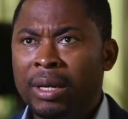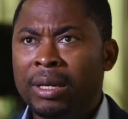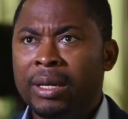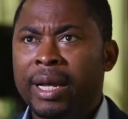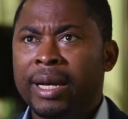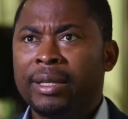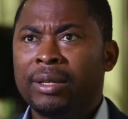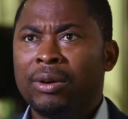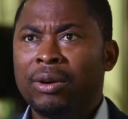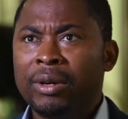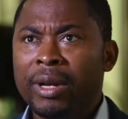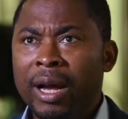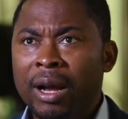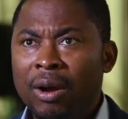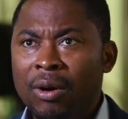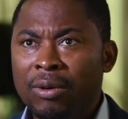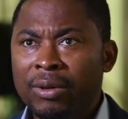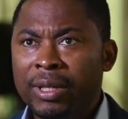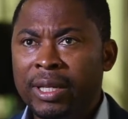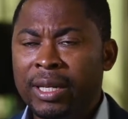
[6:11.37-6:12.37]
that other
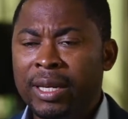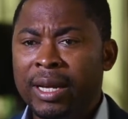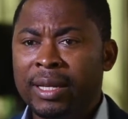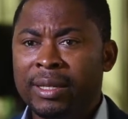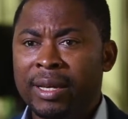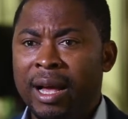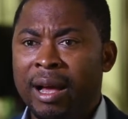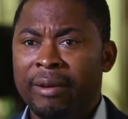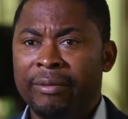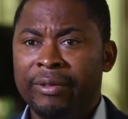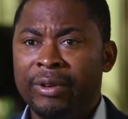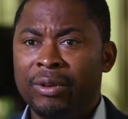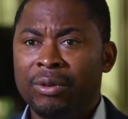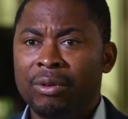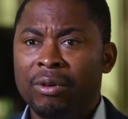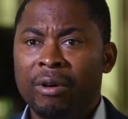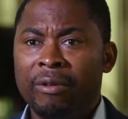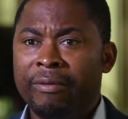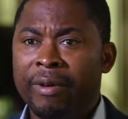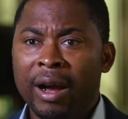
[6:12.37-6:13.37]
continents have, you
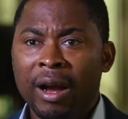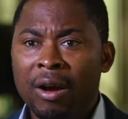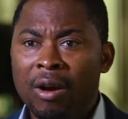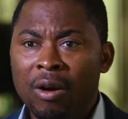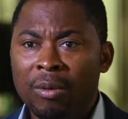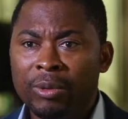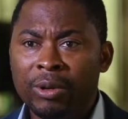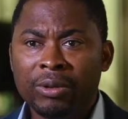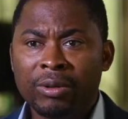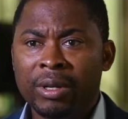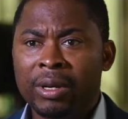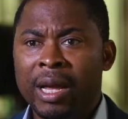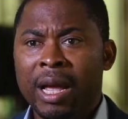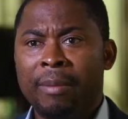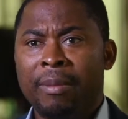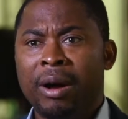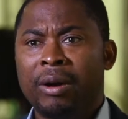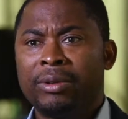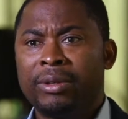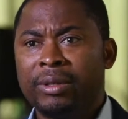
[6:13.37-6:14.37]
know, overcome. You think
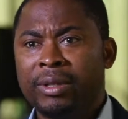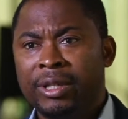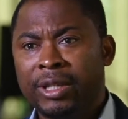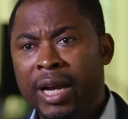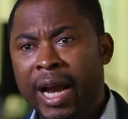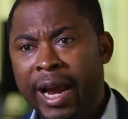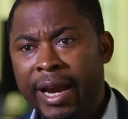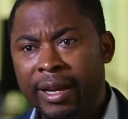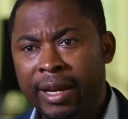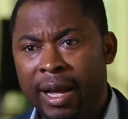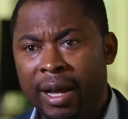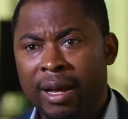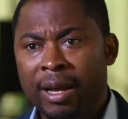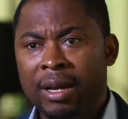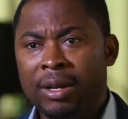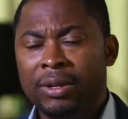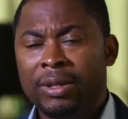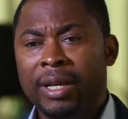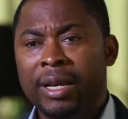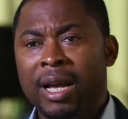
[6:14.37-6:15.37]
about China,
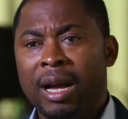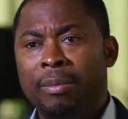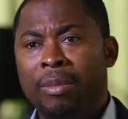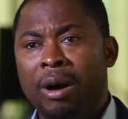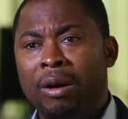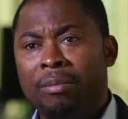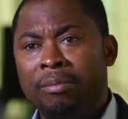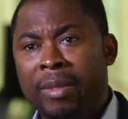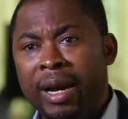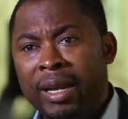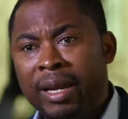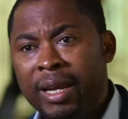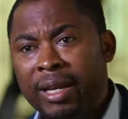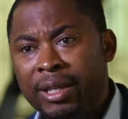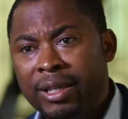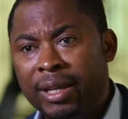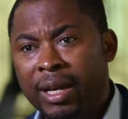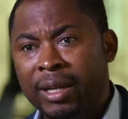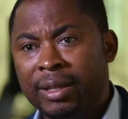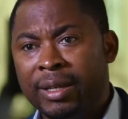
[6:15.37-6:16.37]
you think about
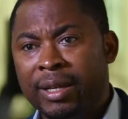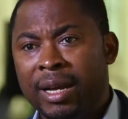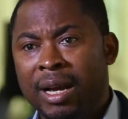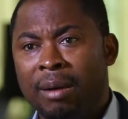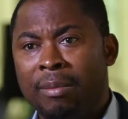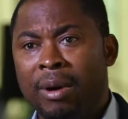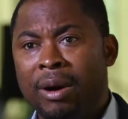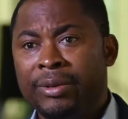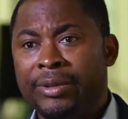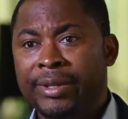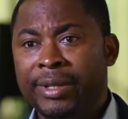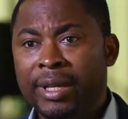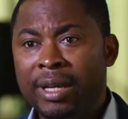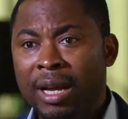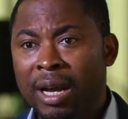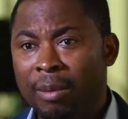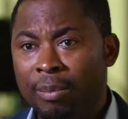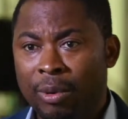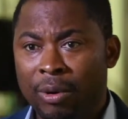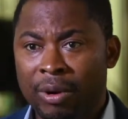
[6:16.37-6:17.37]
Malaysia, think about
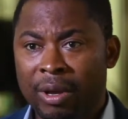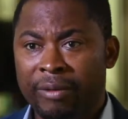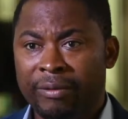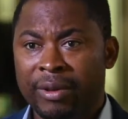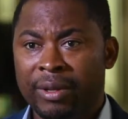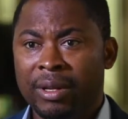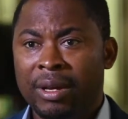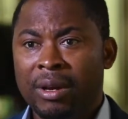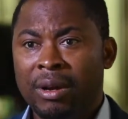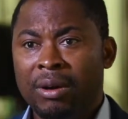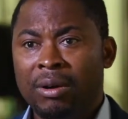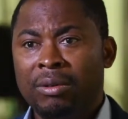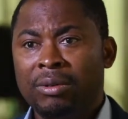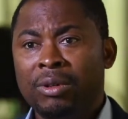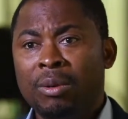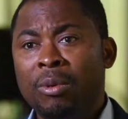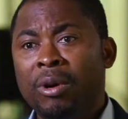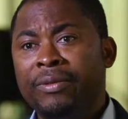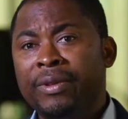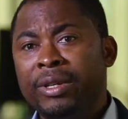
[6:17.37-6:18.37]
Singapore even.
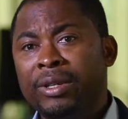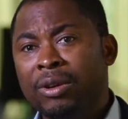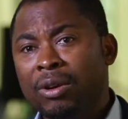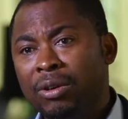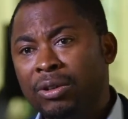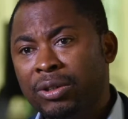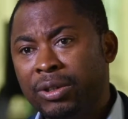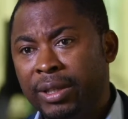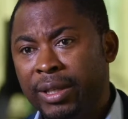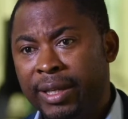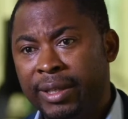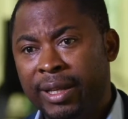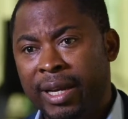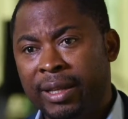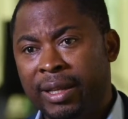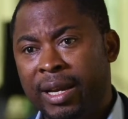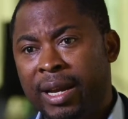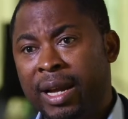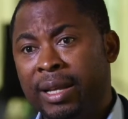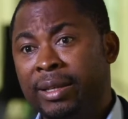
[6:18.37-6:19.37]
Some of these countries, they
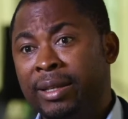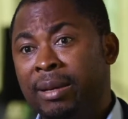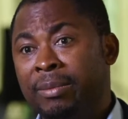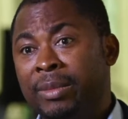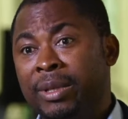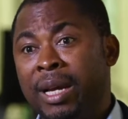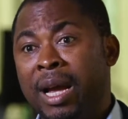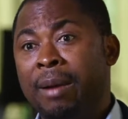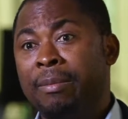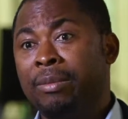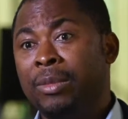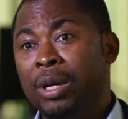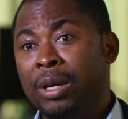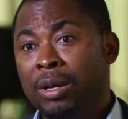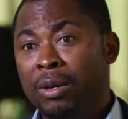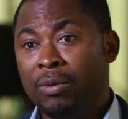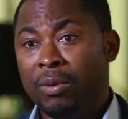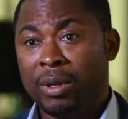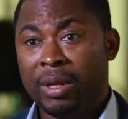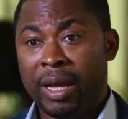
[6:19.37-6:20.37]
started at the same time,
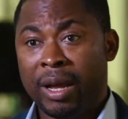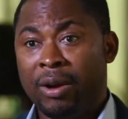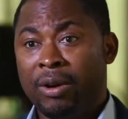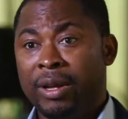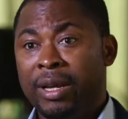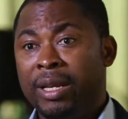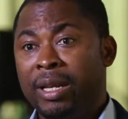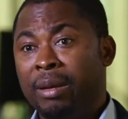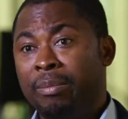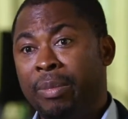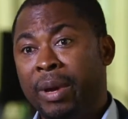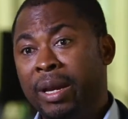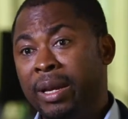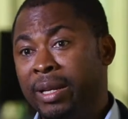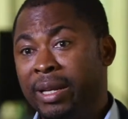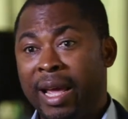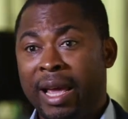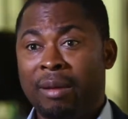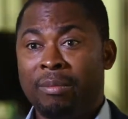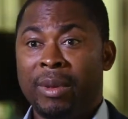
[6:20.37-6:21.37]
they got
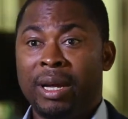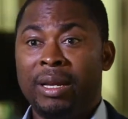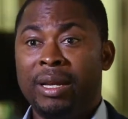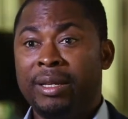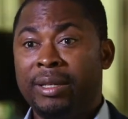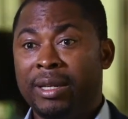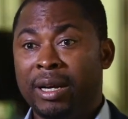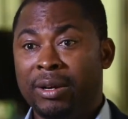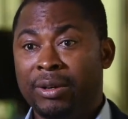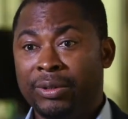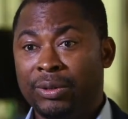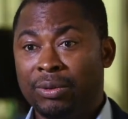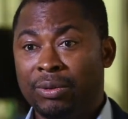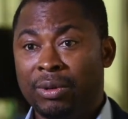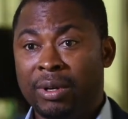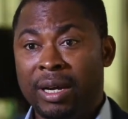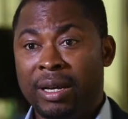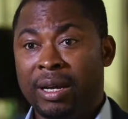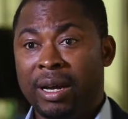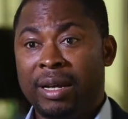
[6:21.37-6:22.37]
independent, like Malaysia,
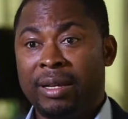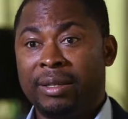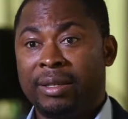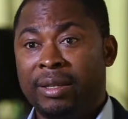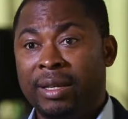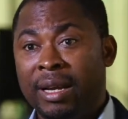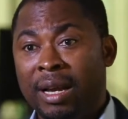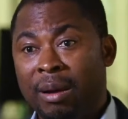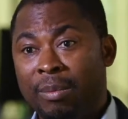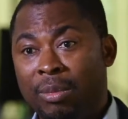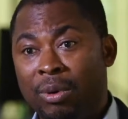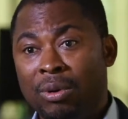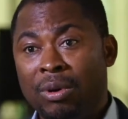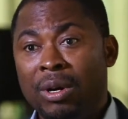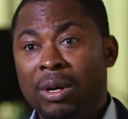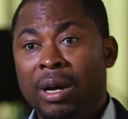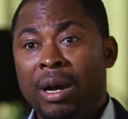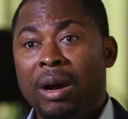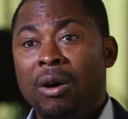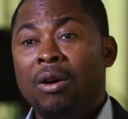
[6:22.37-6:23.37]
also Singapore,
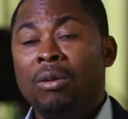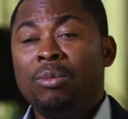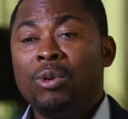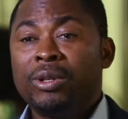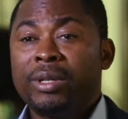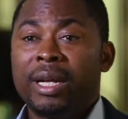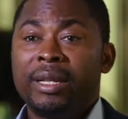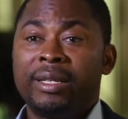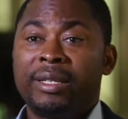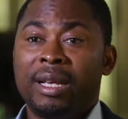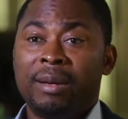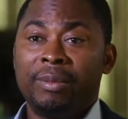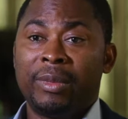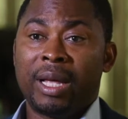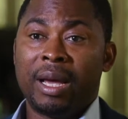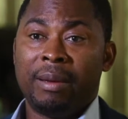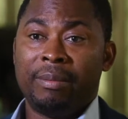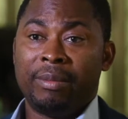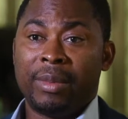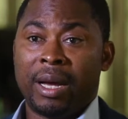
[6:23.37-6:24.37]
almost at the same
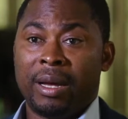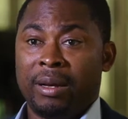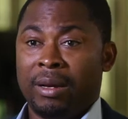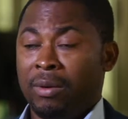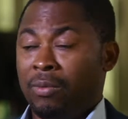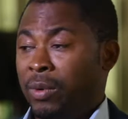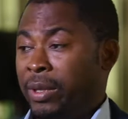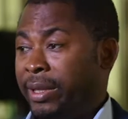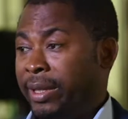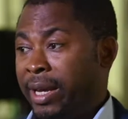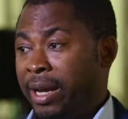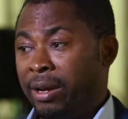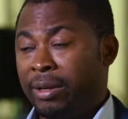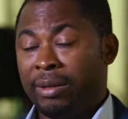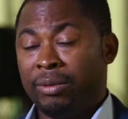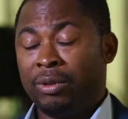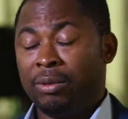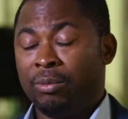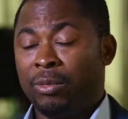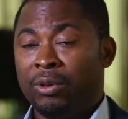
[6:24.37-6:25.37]
time with
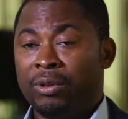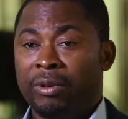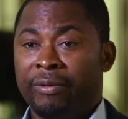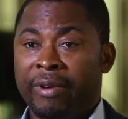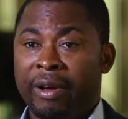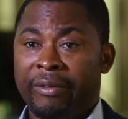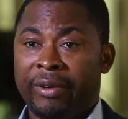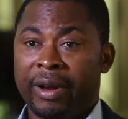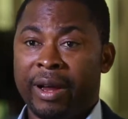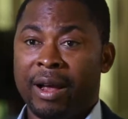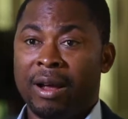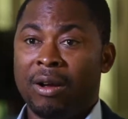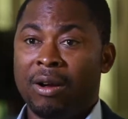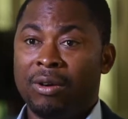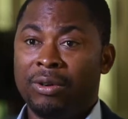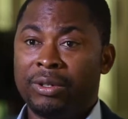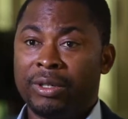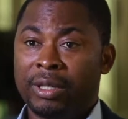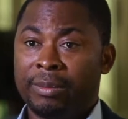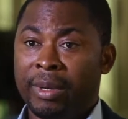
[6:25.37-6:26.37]
most of African
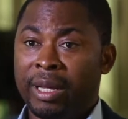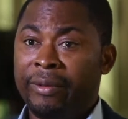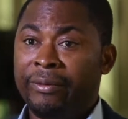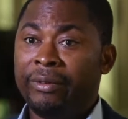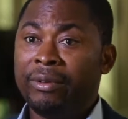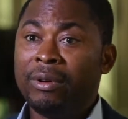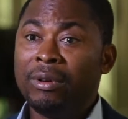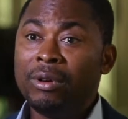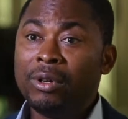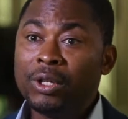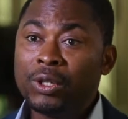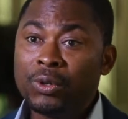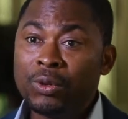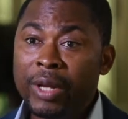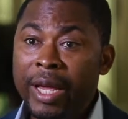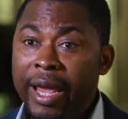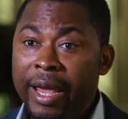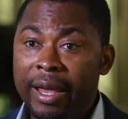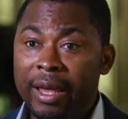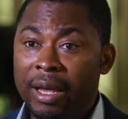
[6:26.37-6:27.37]
countries. But if you look
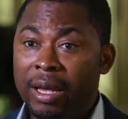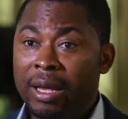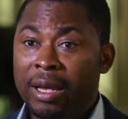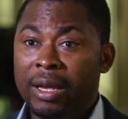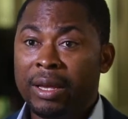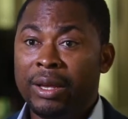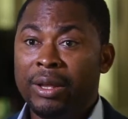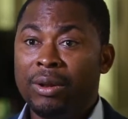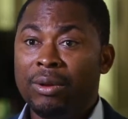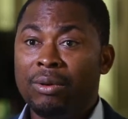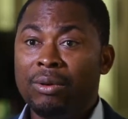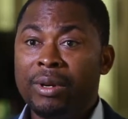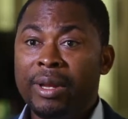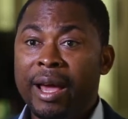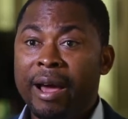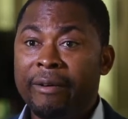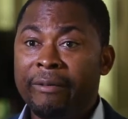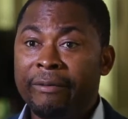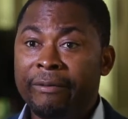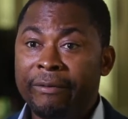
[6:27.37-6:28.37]
today, you know,
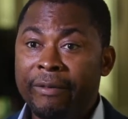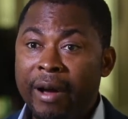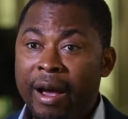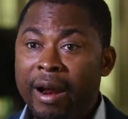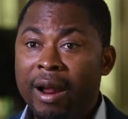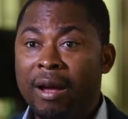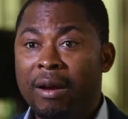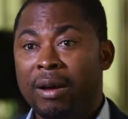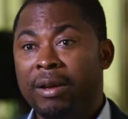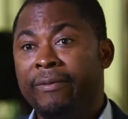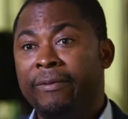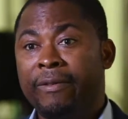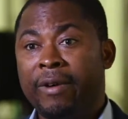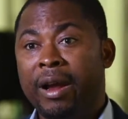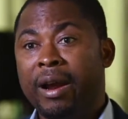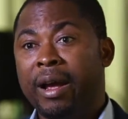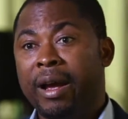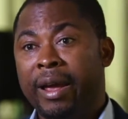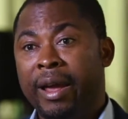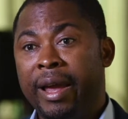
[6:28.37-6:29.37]
they are
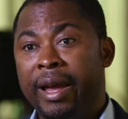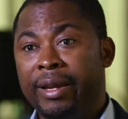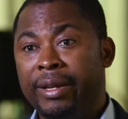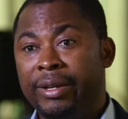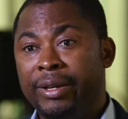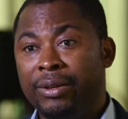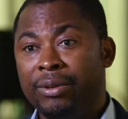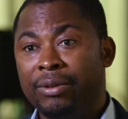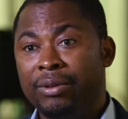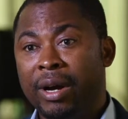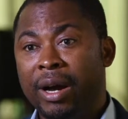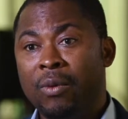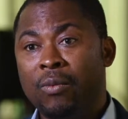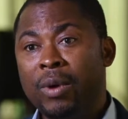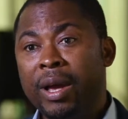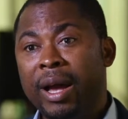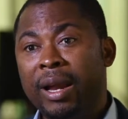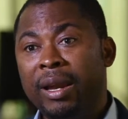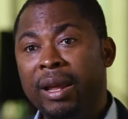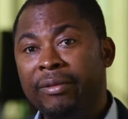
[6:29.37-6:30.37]
far ahead, you know, and
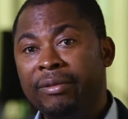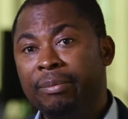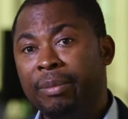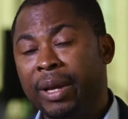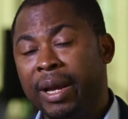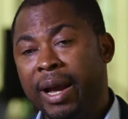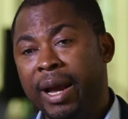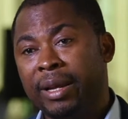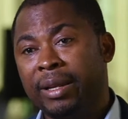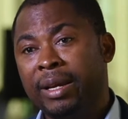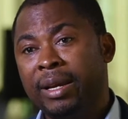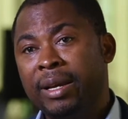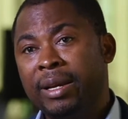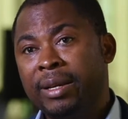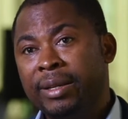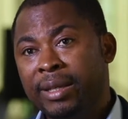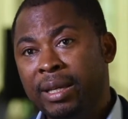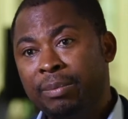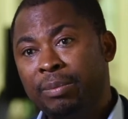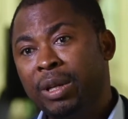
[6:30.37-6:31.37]
we are left behind
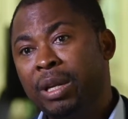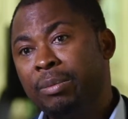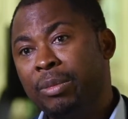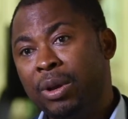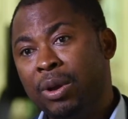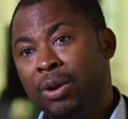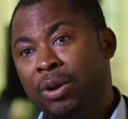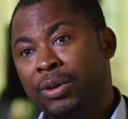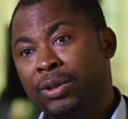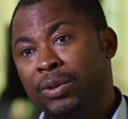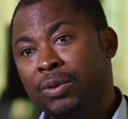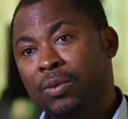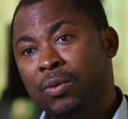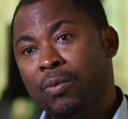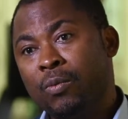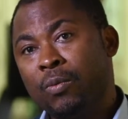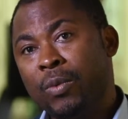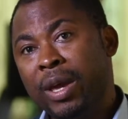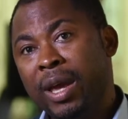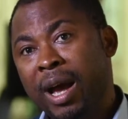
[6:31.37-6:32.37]
simply because
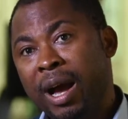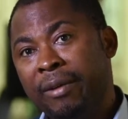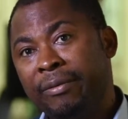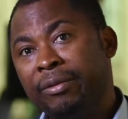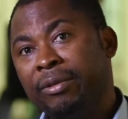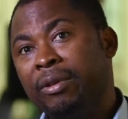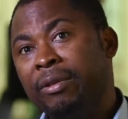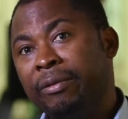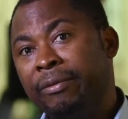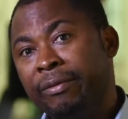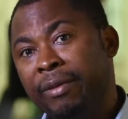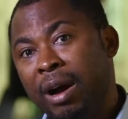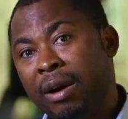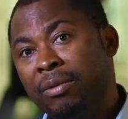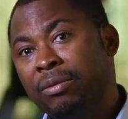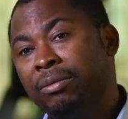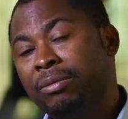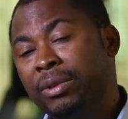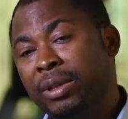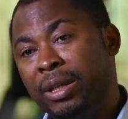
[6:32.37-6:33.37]
we have not
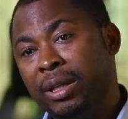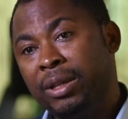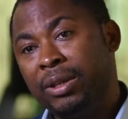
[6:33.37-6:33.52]
found,